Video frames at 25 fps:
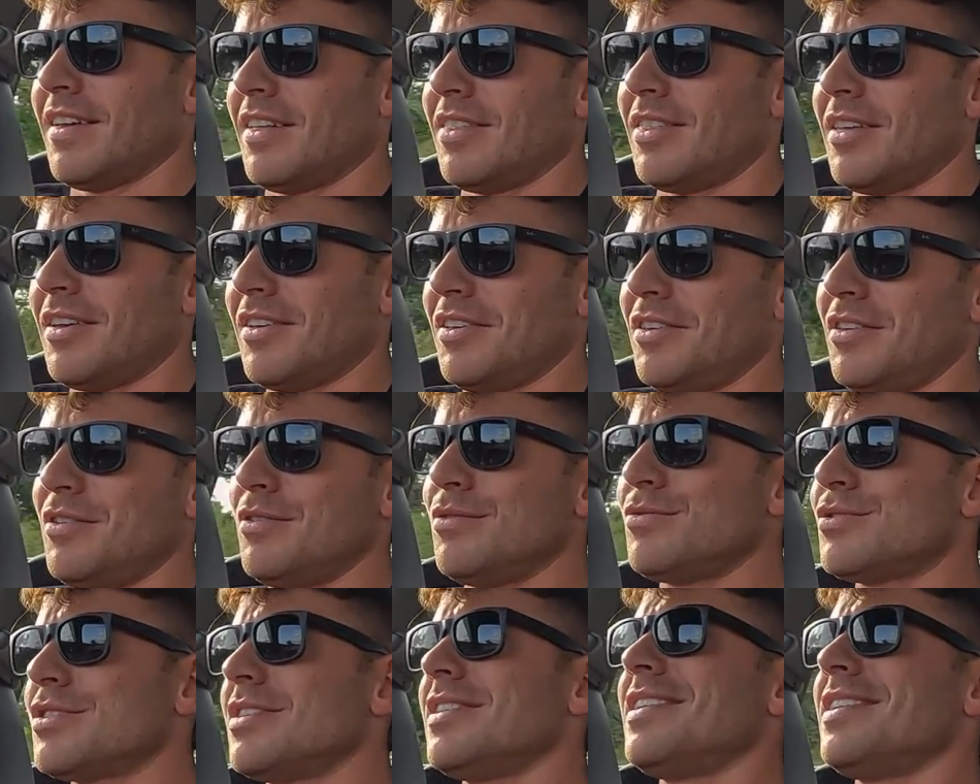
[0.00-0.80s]
that
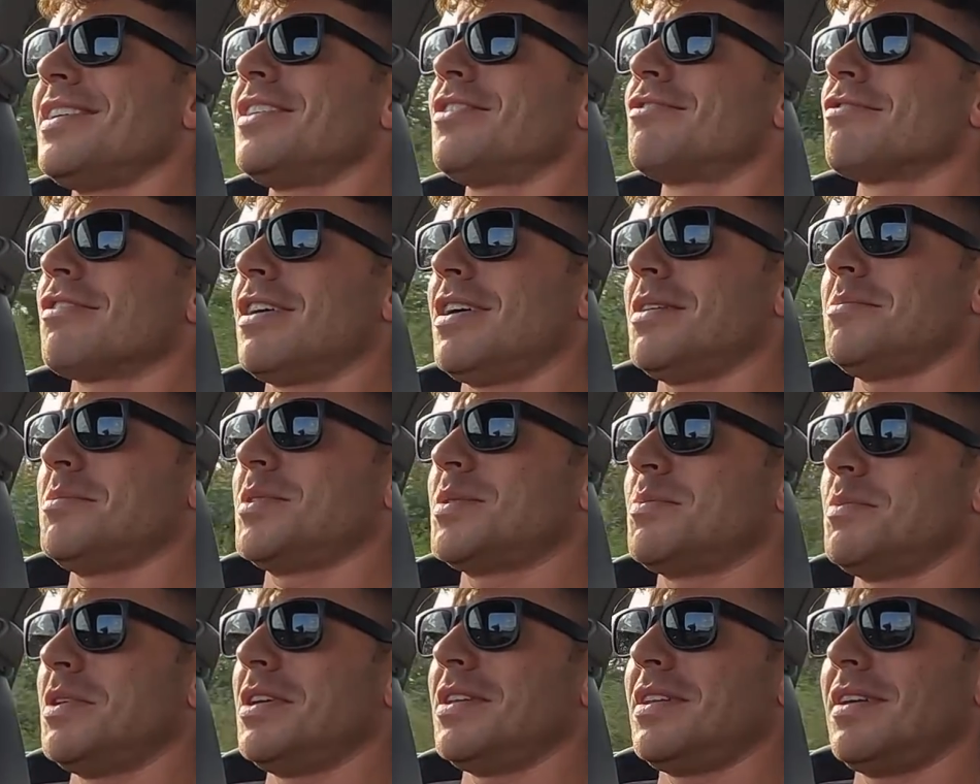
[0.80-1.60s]
usually
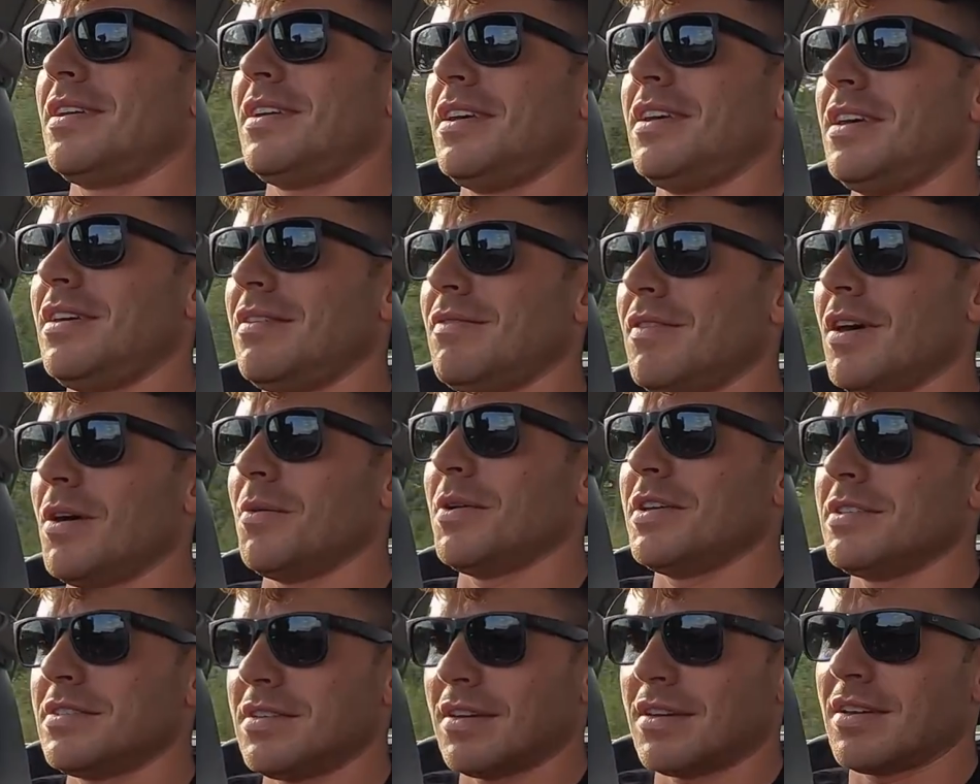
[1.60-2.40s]
gripes me in an
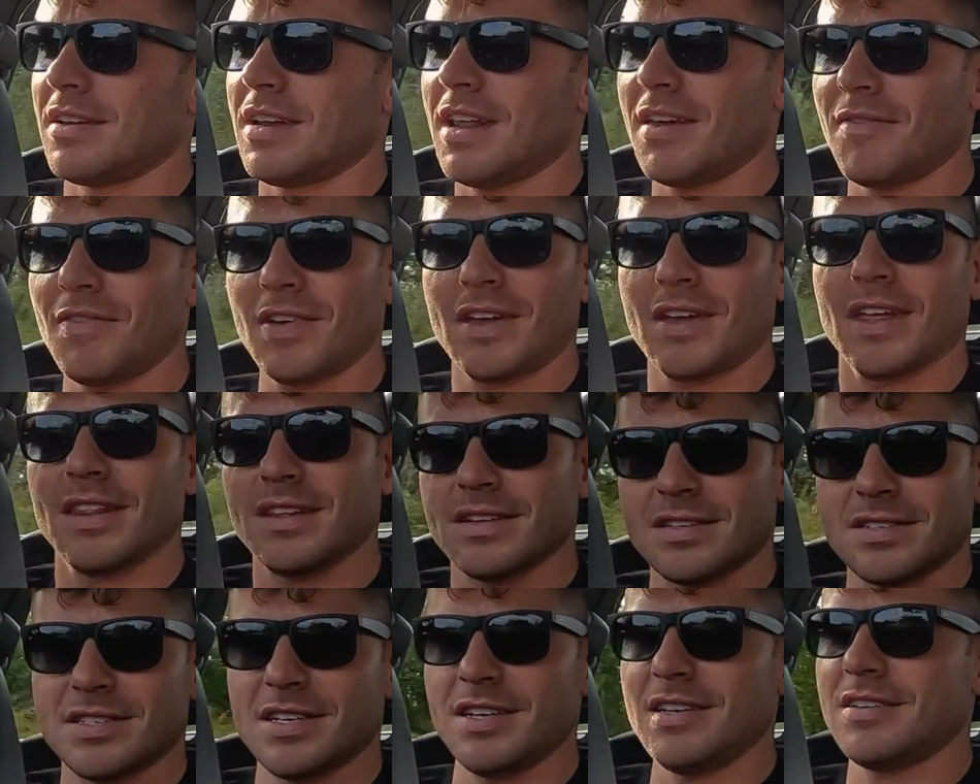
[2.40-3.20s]
Evo is you can never get
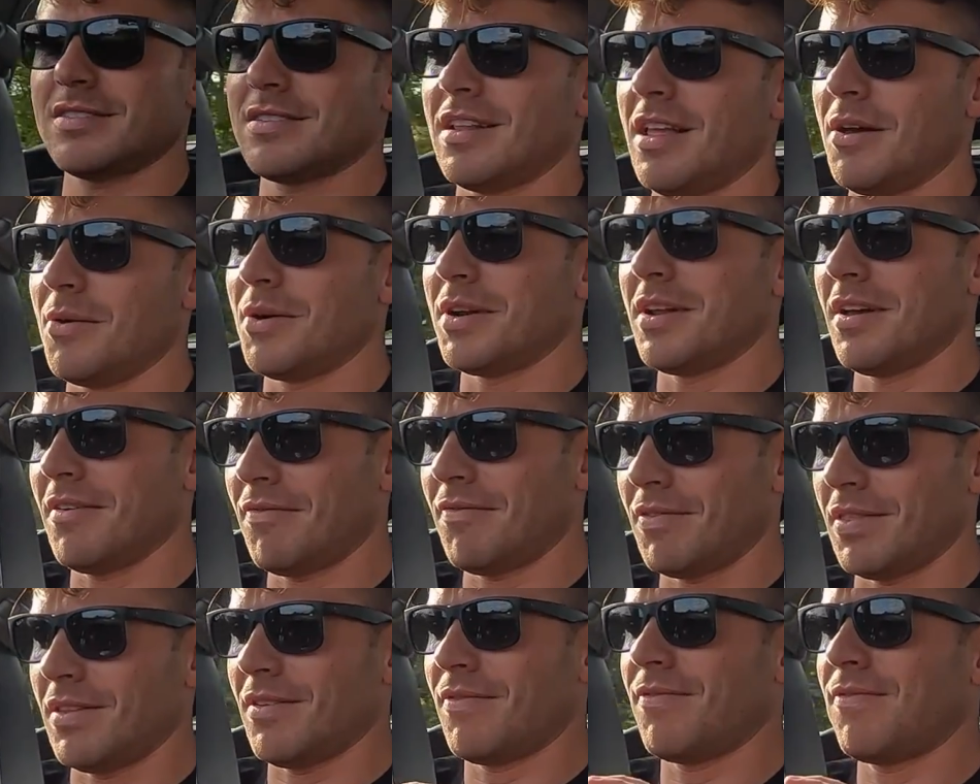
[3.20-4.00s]
the seats low
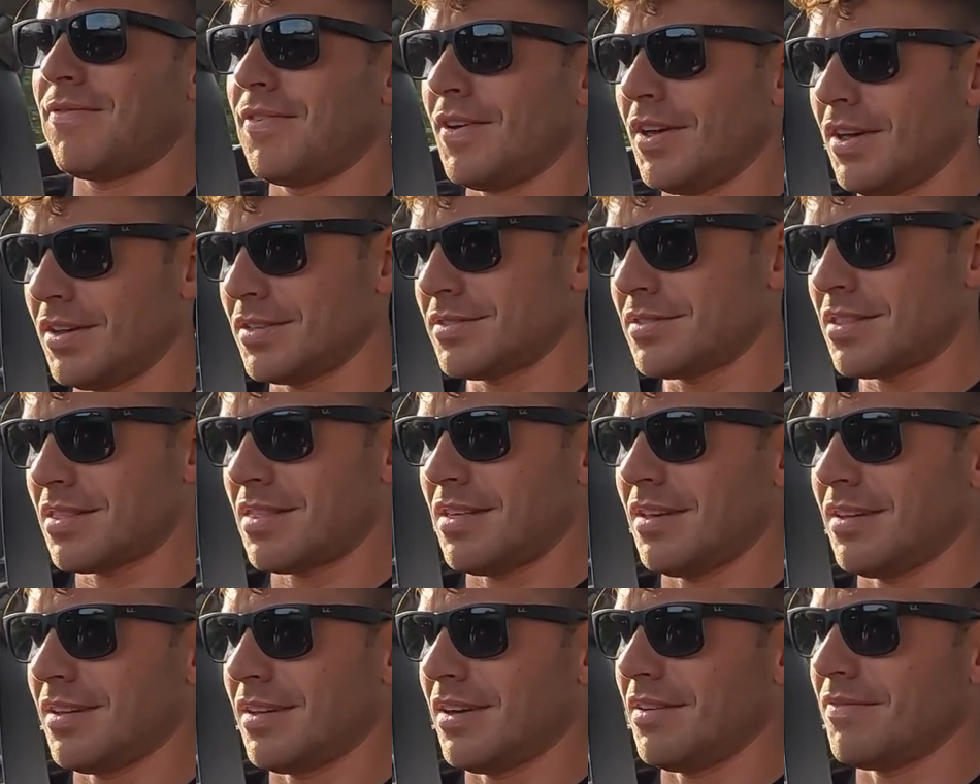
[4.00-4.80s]
enough, and the first
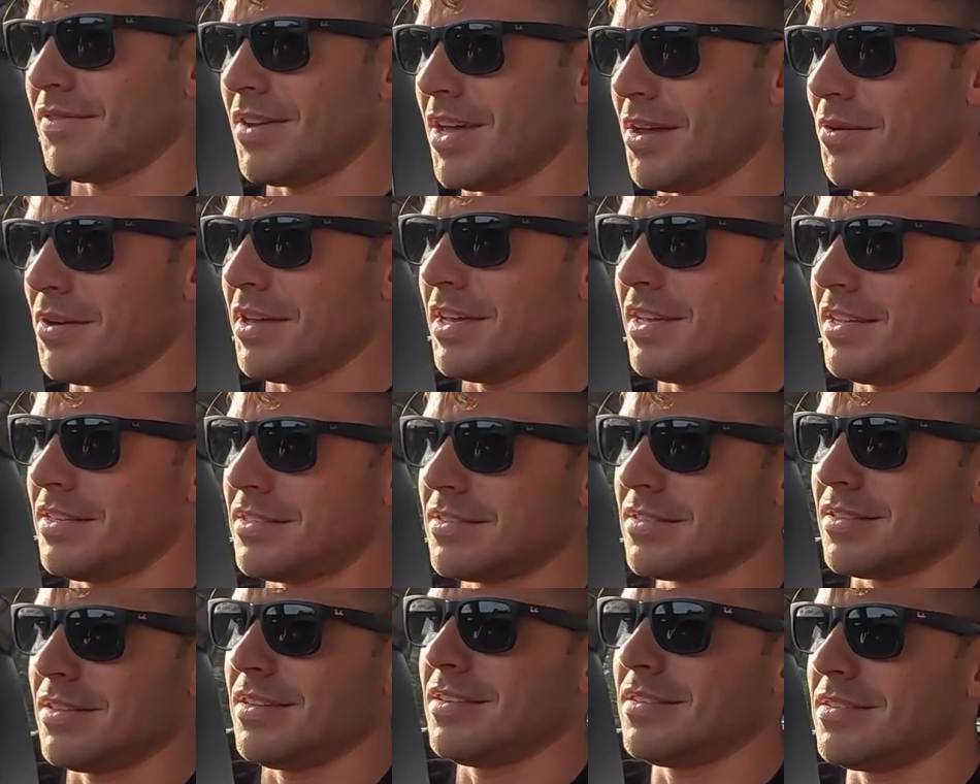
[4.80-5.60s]
thing I've
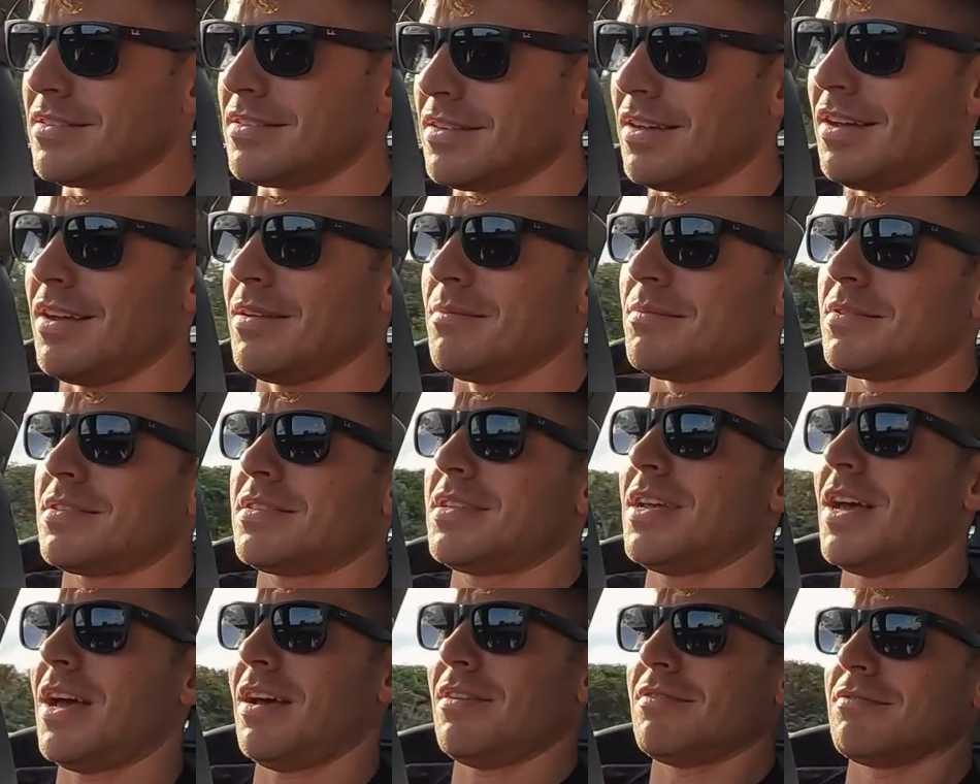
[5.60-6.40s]
noticed is I'm
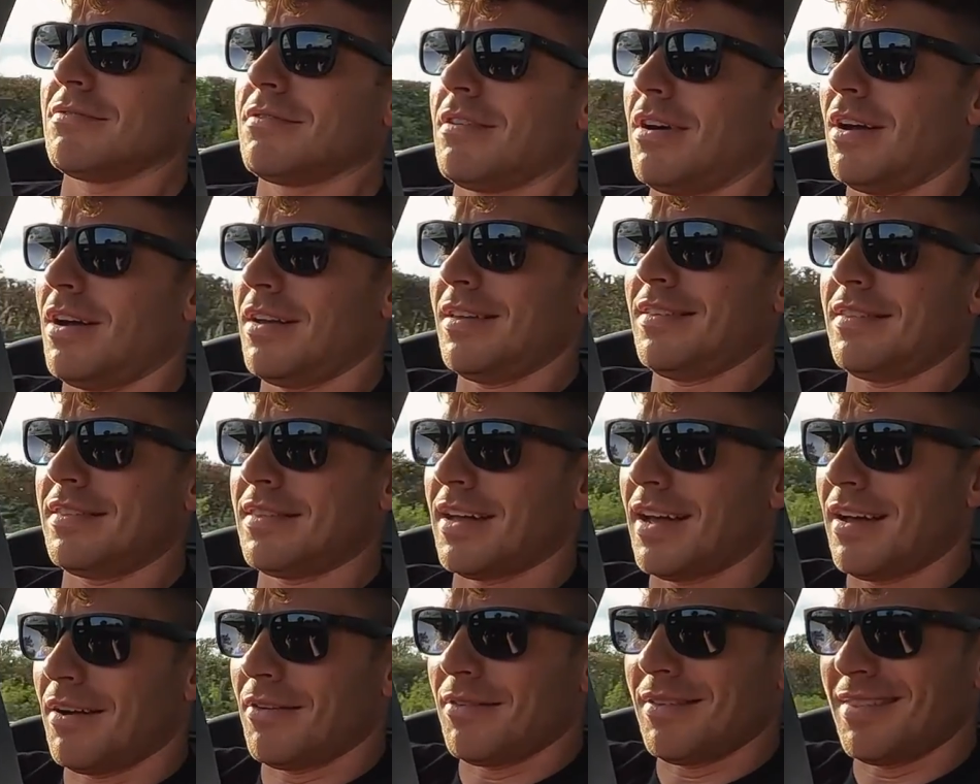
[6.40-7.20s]
sat right
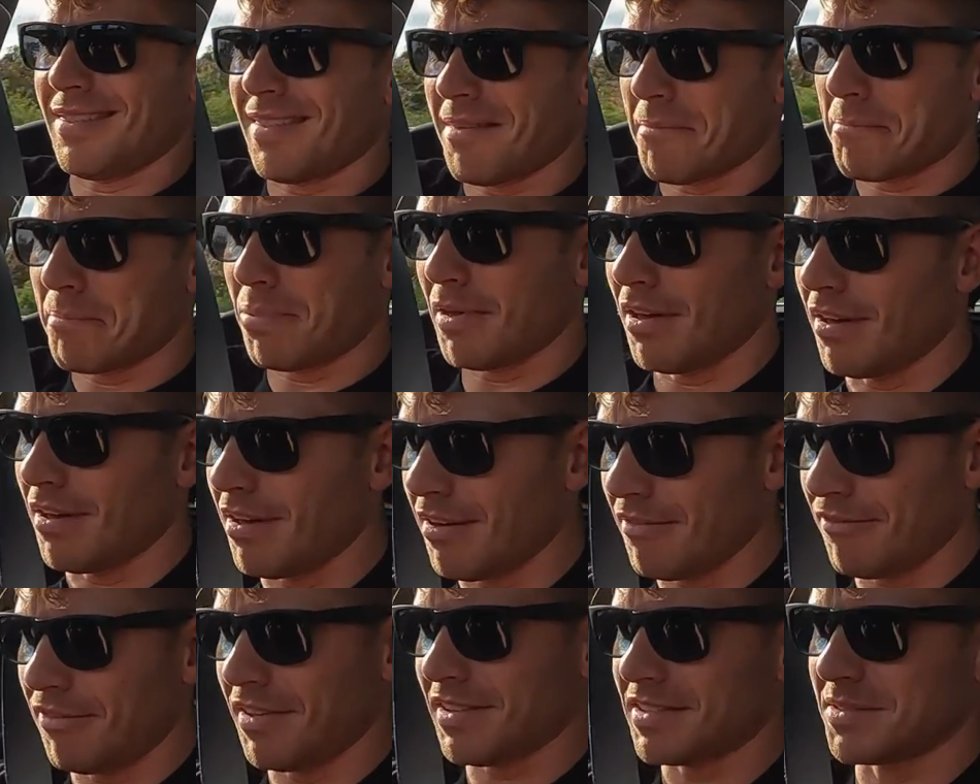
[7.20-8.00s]
down in the
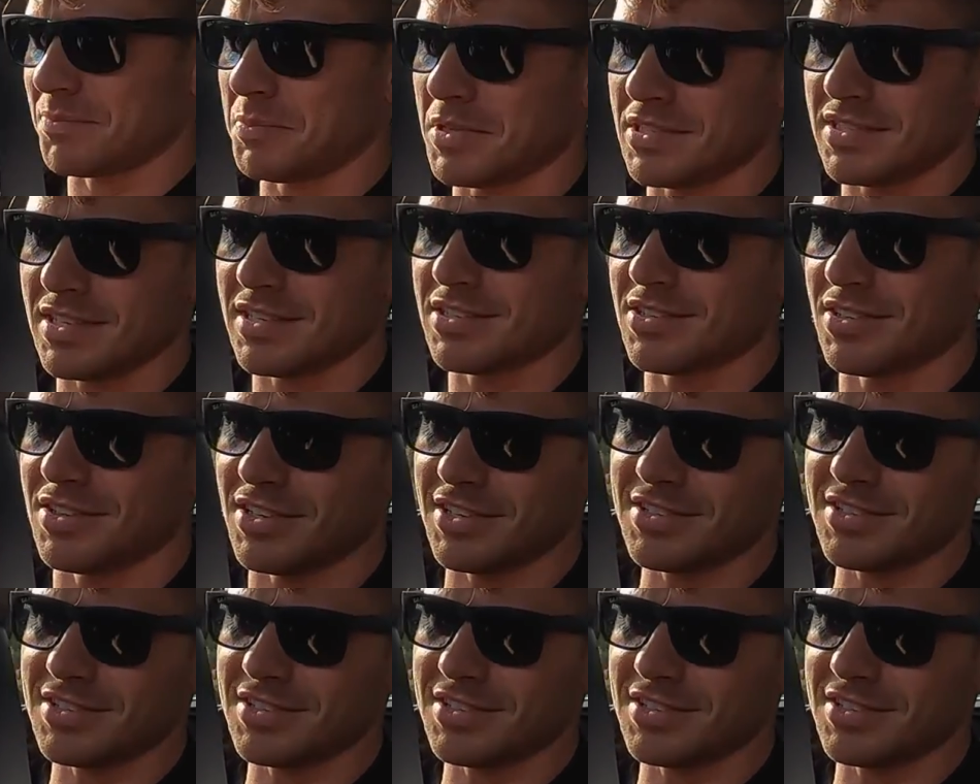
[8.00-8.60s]
perfect position.